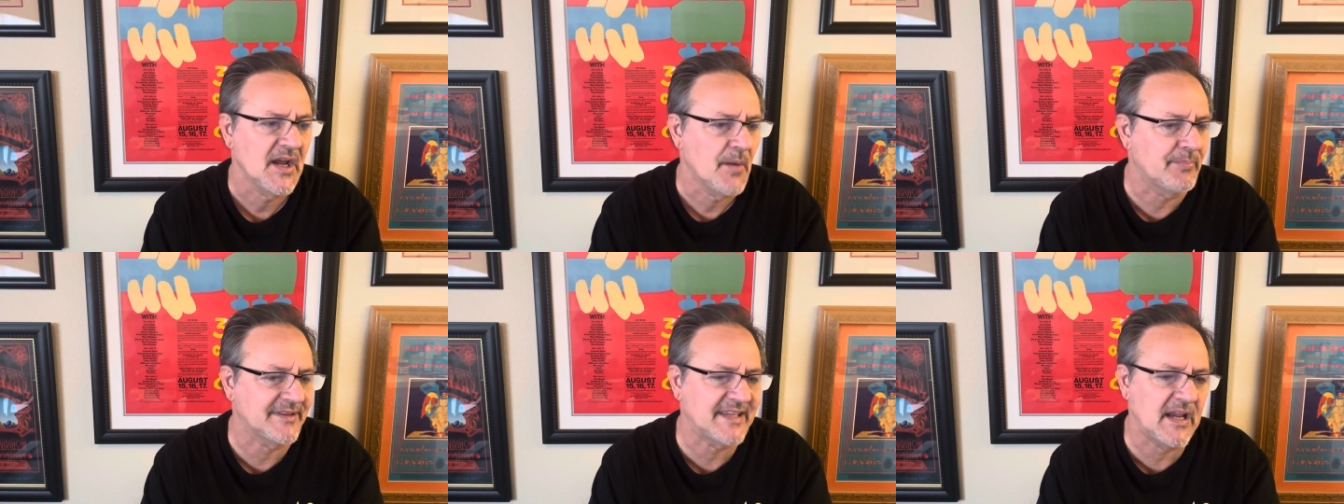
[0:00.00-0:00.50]

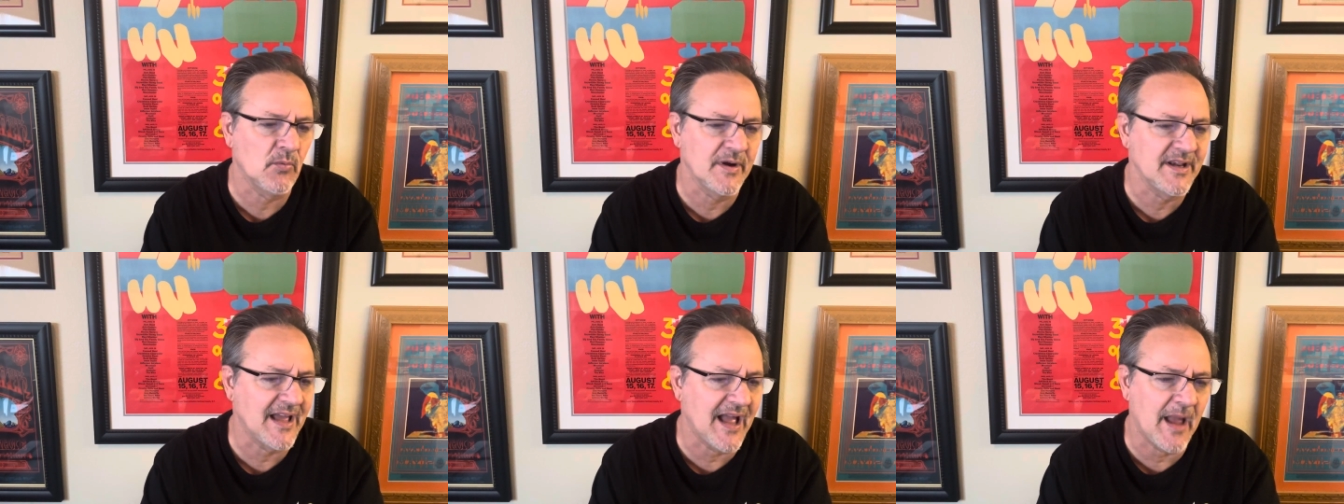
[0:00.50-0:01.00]
But they were
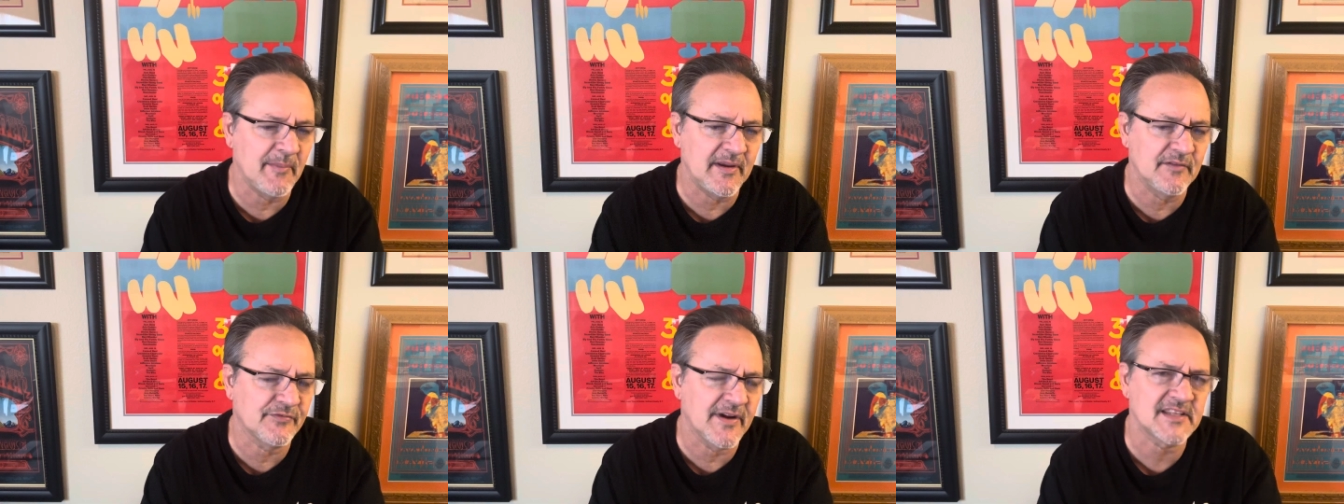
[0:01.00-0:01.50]
not,
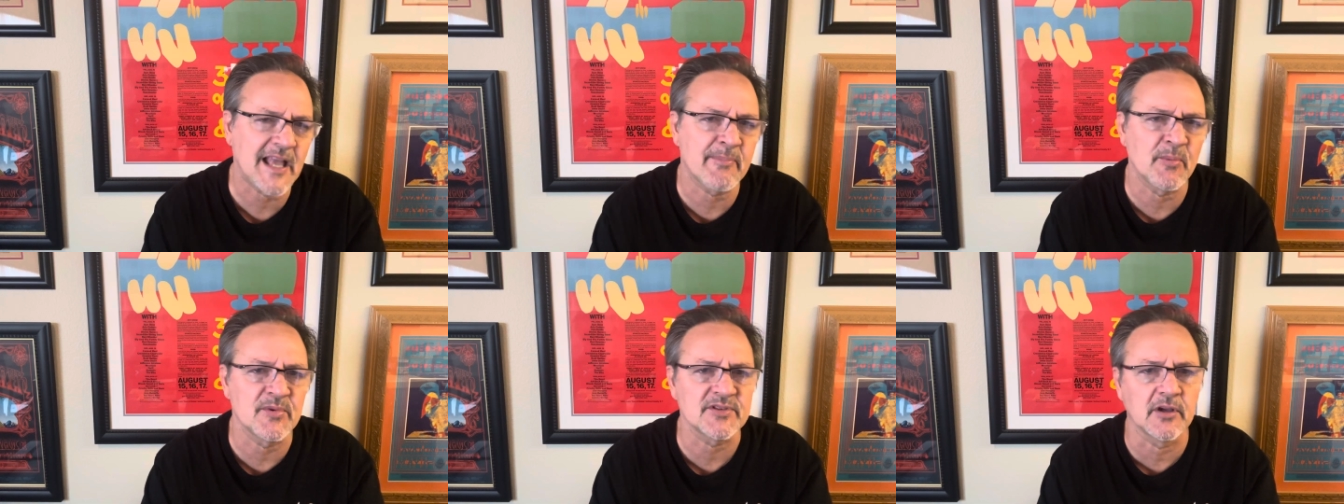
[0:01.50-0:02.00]
Frank
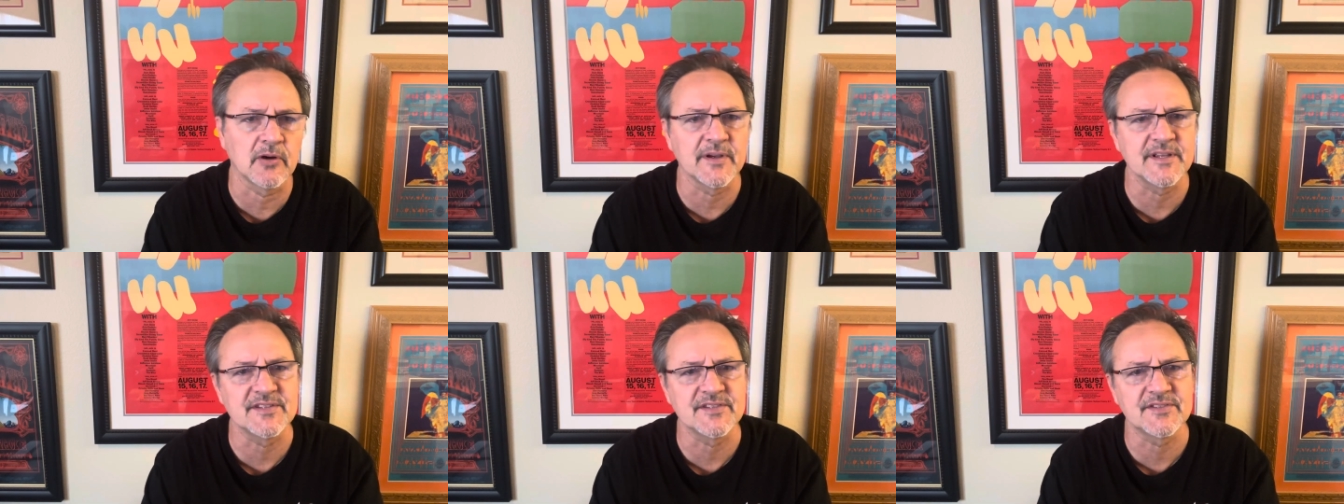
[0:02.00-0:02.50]
Zappa was
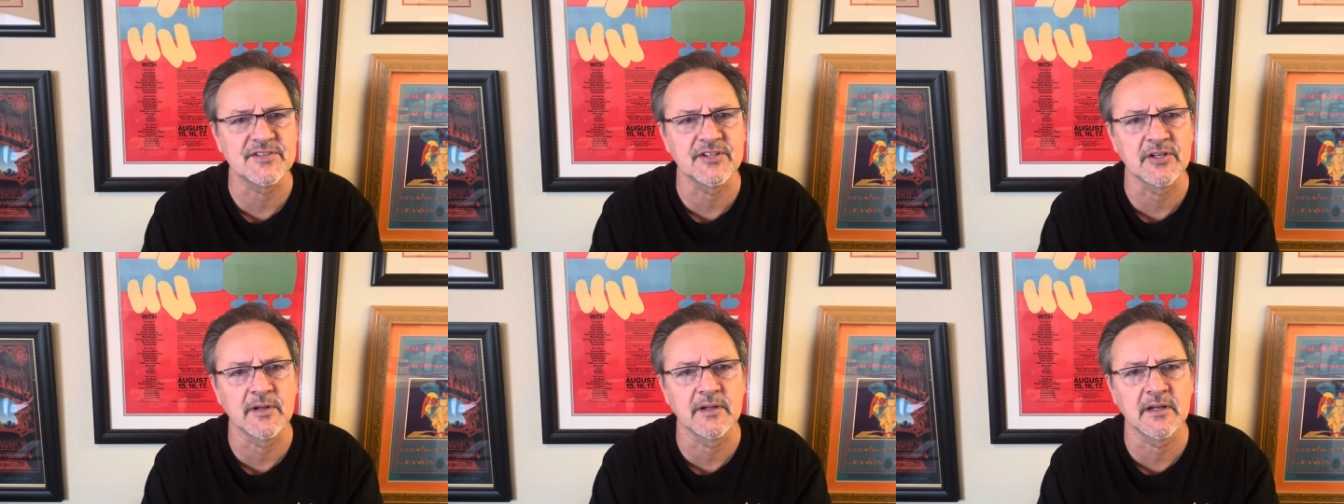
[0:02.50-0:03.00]
always,
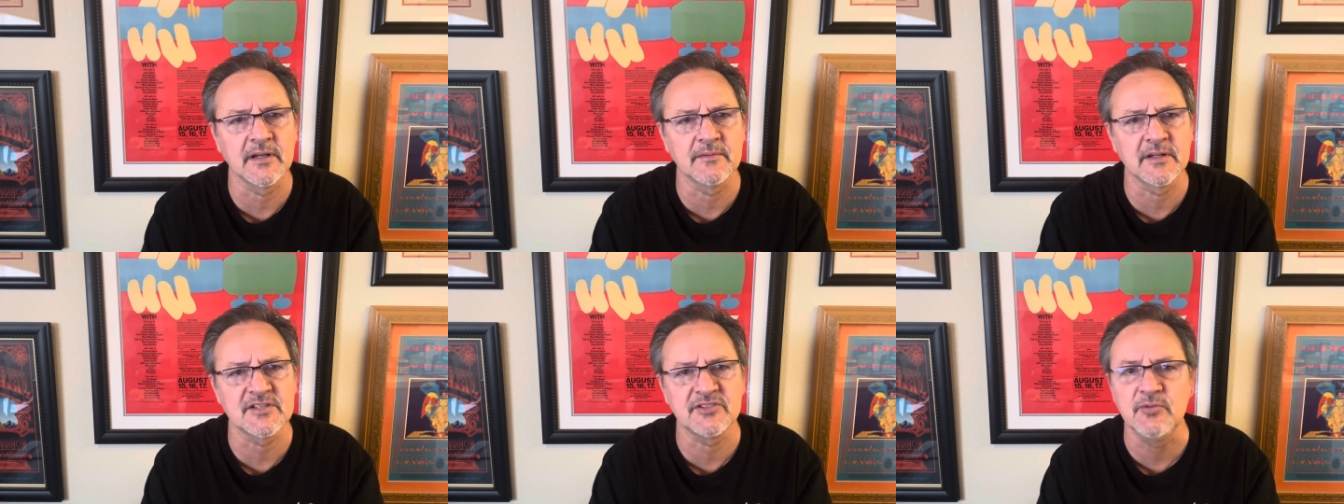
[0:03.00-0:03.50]

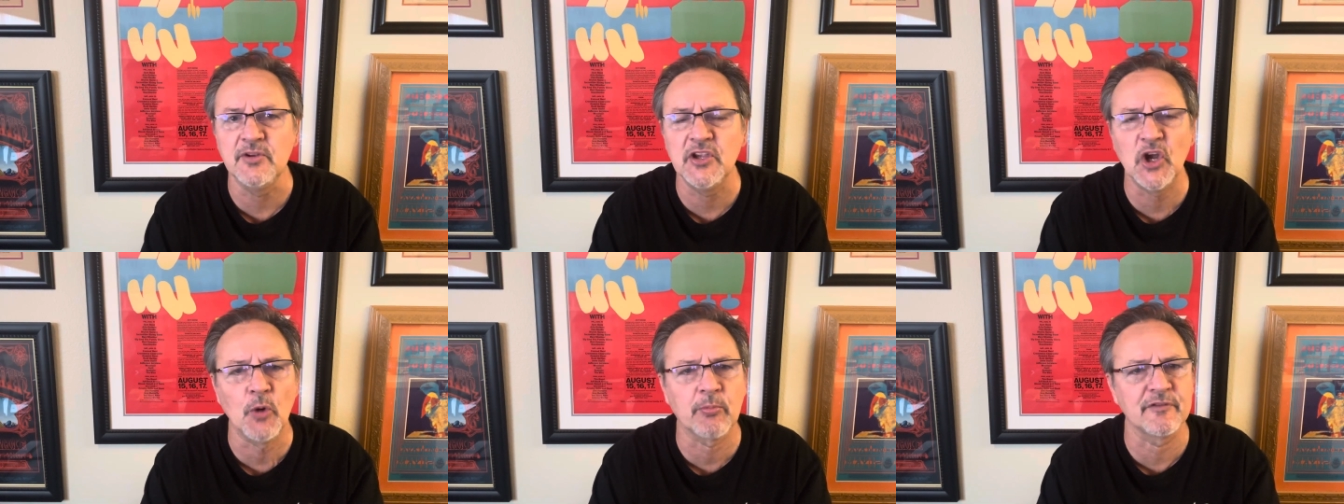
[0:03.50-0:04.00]
a
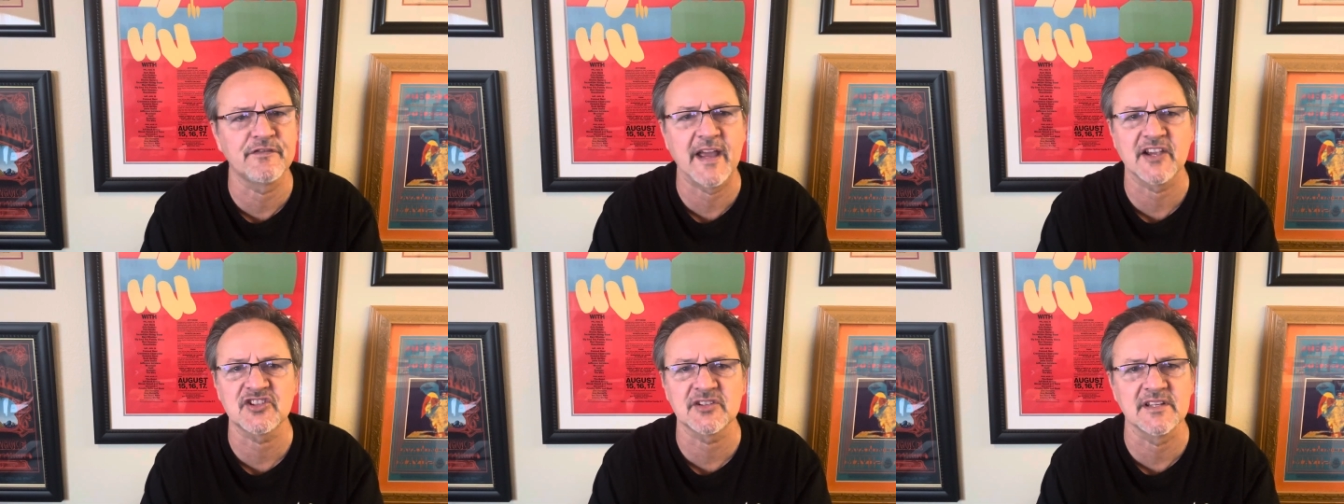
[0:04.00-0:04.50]
studio
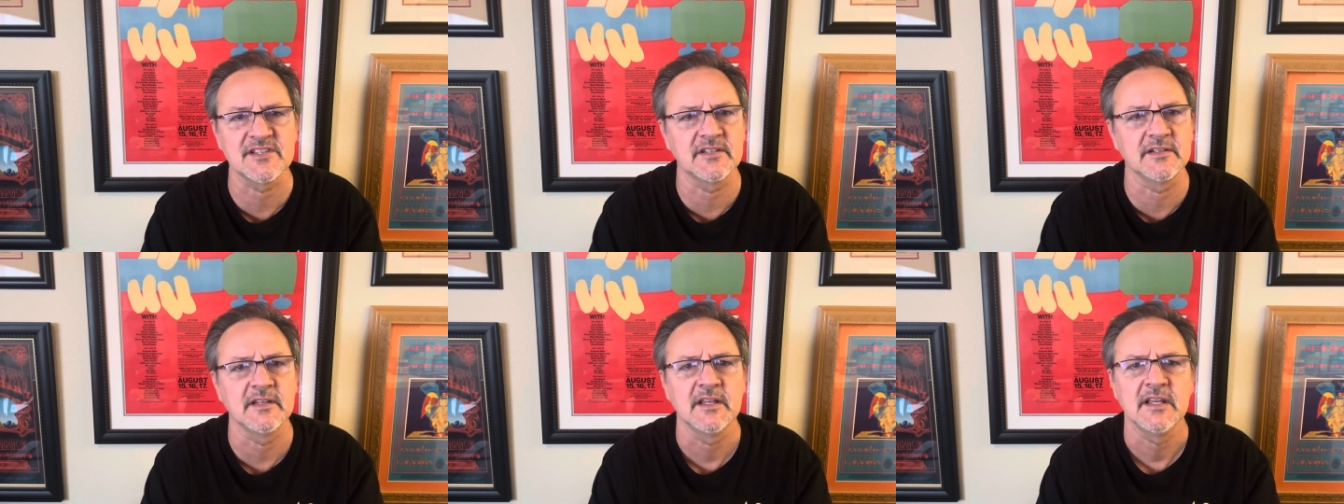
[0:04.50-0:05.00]
perfectionist
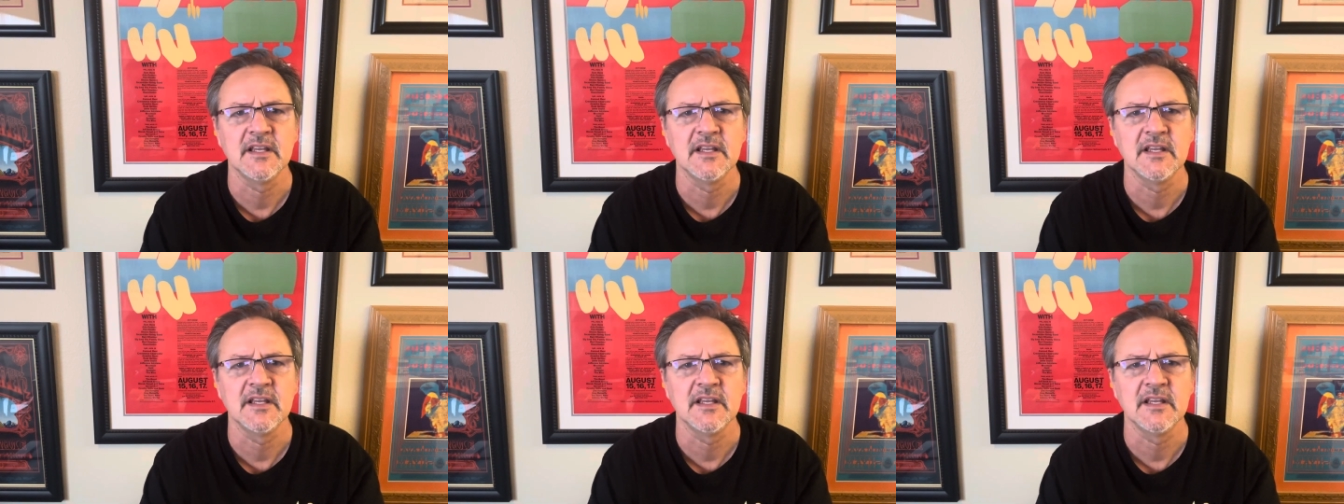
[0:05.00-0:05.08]
and